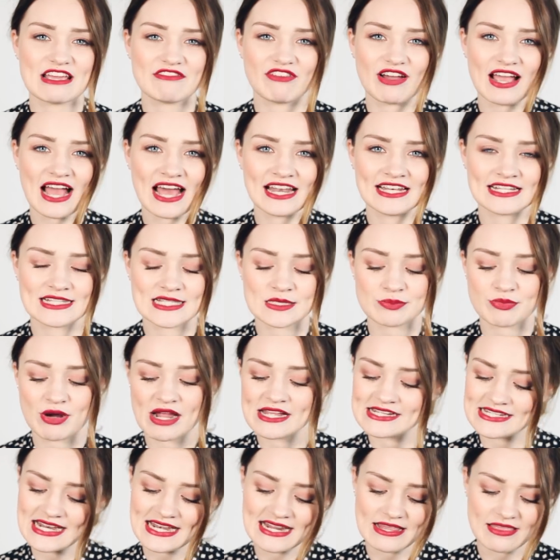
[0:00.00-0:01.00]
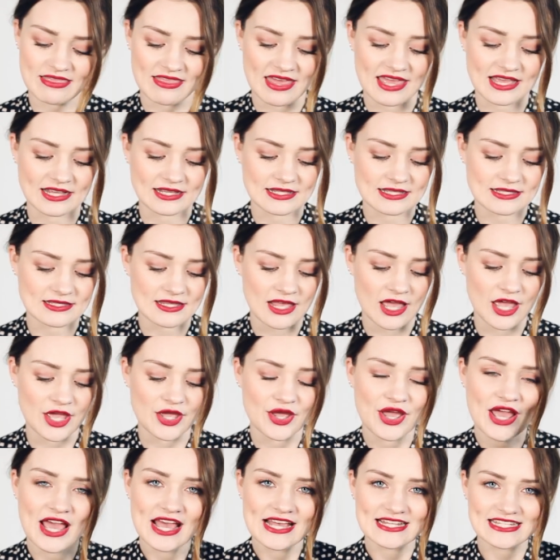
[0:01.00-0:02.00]
if I hadn't sprayed anything,
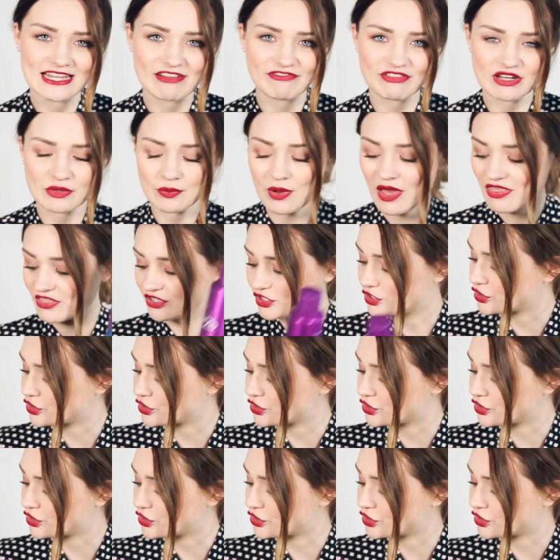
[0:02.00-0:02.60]
so definitely worth a